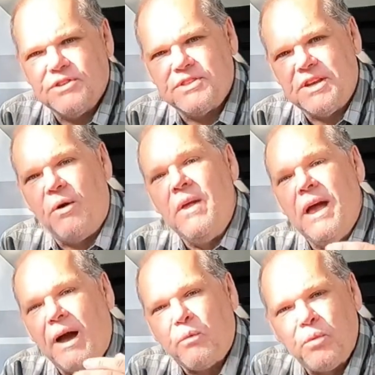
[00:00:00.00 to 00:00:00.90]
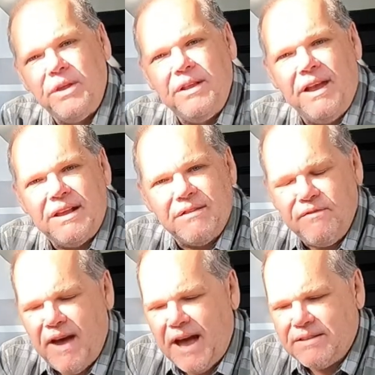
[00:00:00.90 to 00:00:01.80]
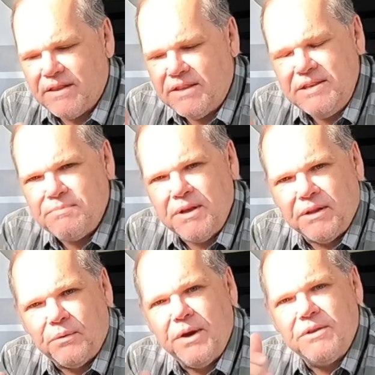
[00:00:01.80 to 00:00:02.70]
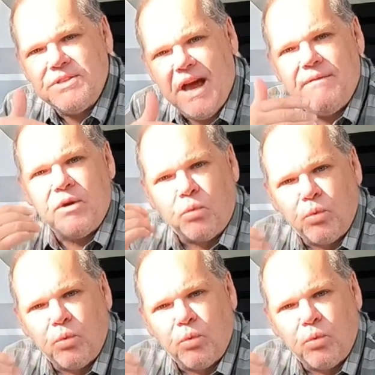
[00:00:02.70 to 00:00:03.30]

So I really like the fact that these Midland radios have a